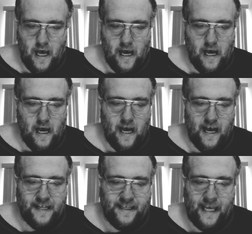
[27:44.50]

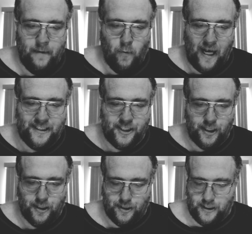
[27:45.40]
uh, Tim
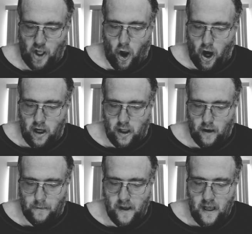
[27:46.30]
Wessels,
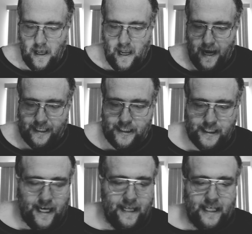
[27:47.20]
Harlem, and this is
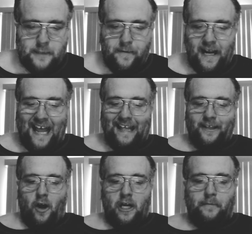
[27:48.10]
a kid that's been highly
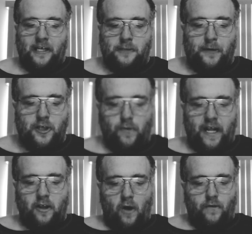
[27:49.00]
talked about, especially when
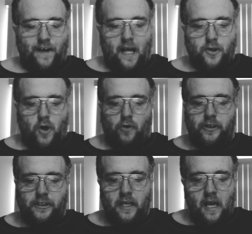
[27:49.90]
I talk with college
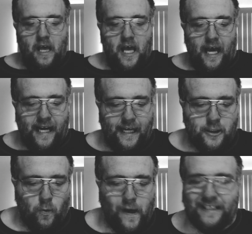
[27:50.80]
coaches
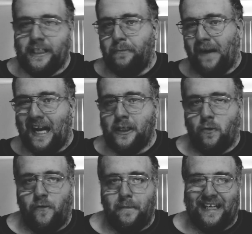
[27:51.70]
against wait Wayne see project
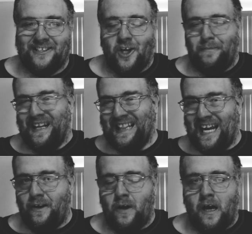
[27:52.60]
with him. He's going to be a
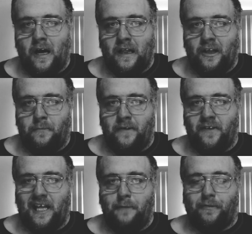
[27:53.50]
late, a uh, little bit of
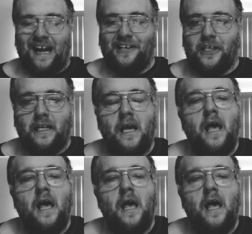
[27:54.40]
a late project.